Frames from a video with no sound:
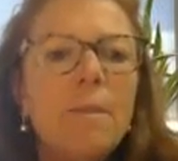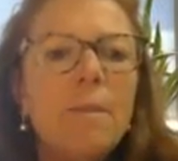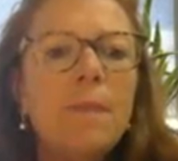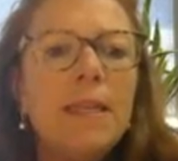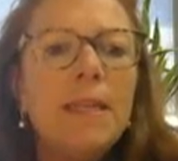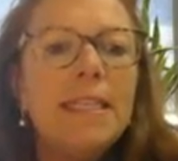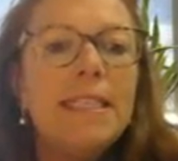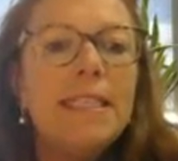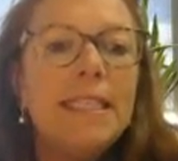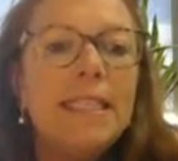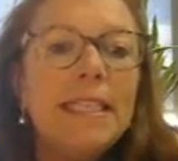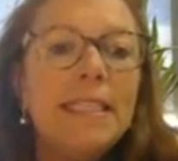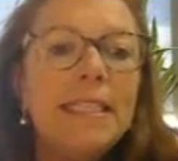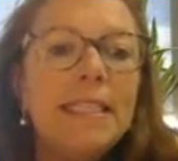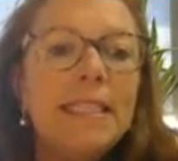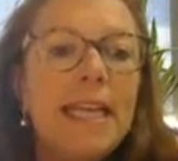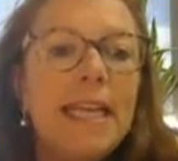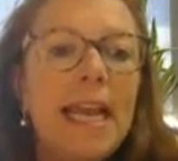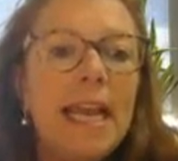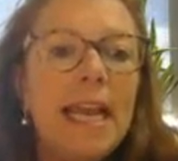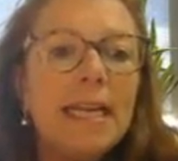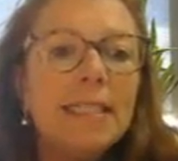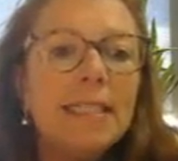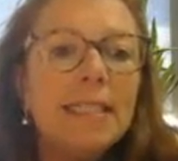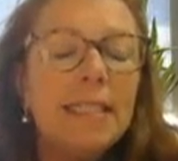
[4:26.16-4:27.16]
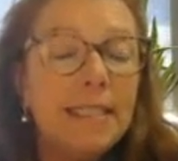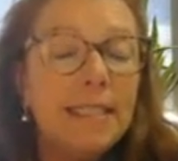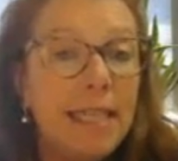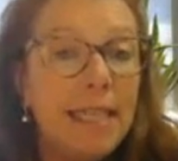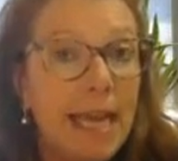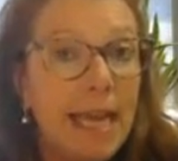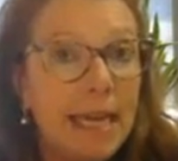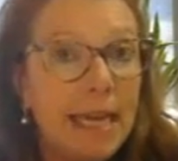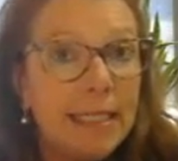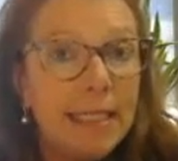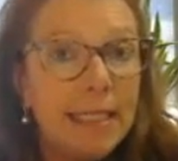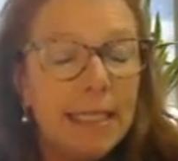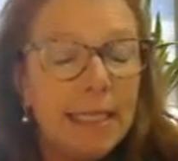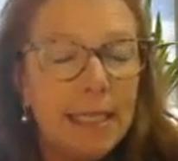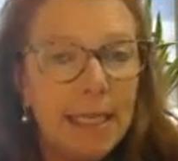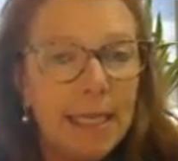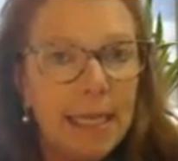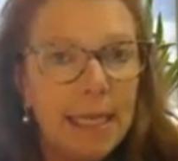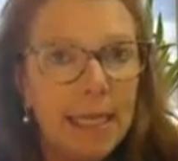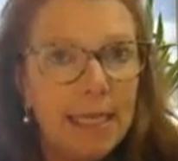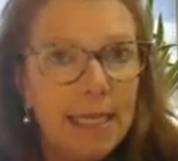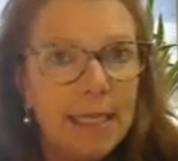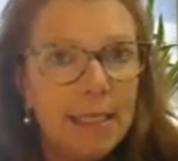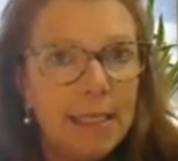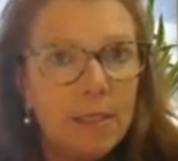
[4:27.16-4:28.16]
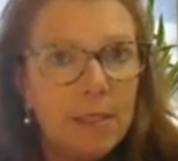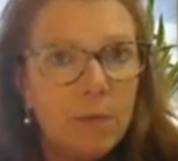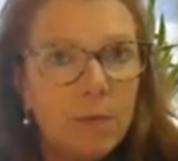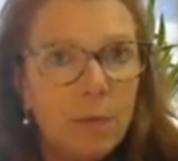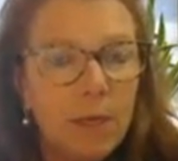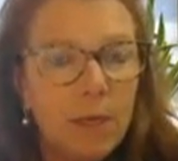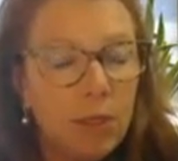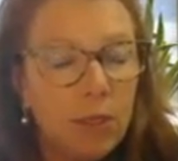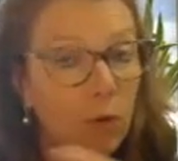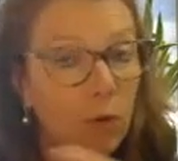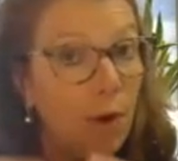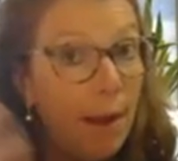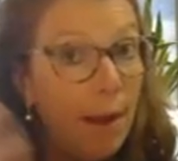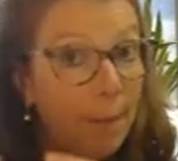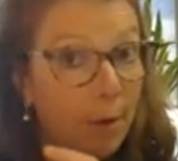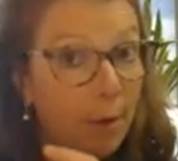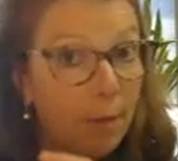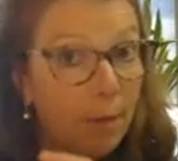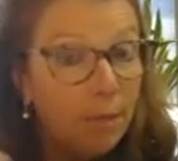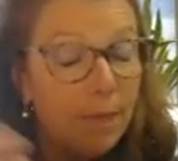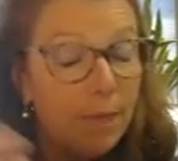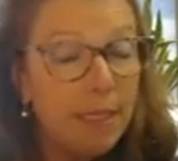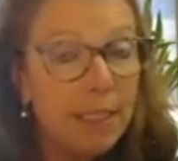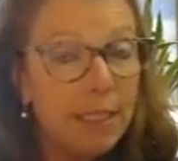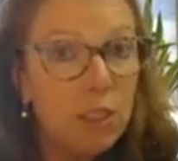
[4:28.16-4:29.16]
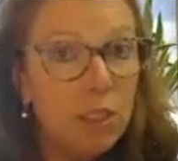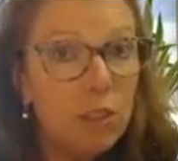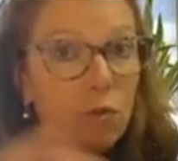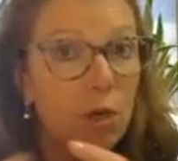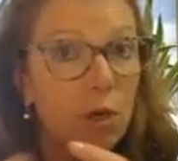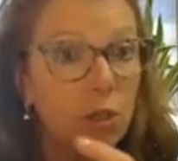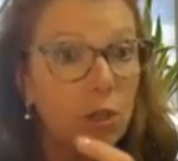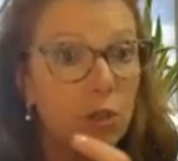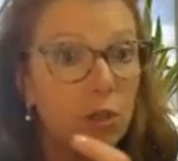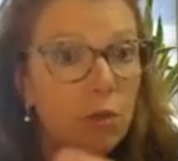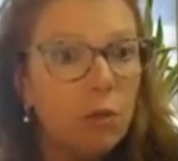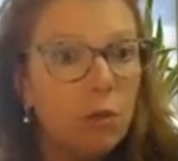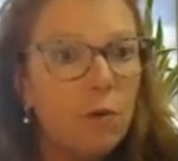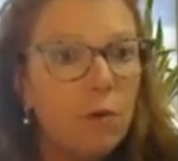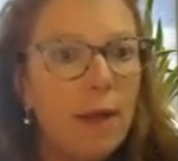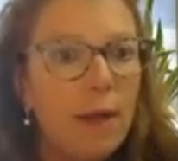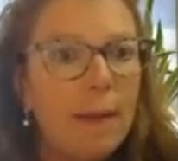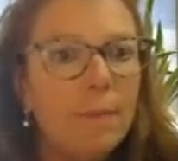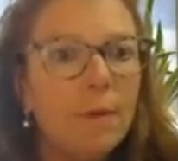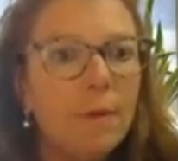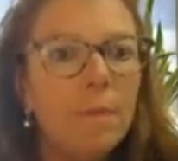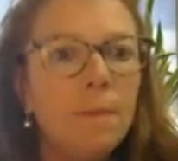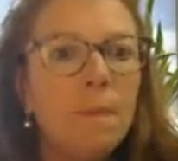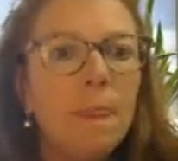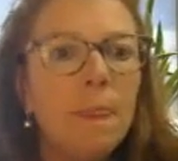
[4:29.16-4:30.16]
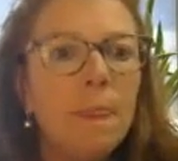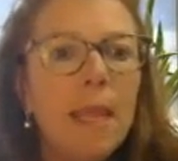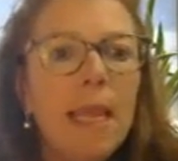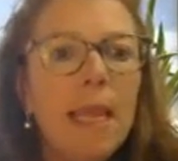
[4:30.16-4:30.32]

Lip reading: Syntax, syntactic is with grammar. That's structure and grammar.